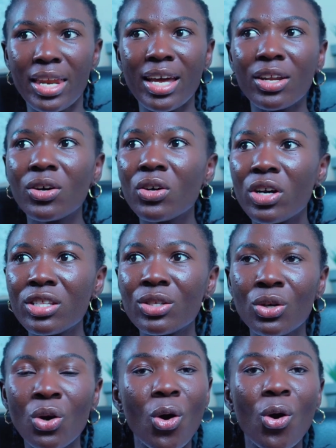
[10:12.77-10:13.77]
They are not going
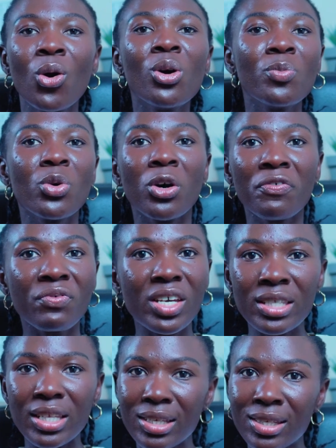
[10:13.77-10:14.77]
to call home
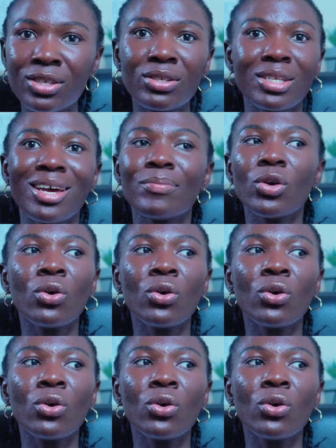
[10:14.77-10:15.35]
office and say to them,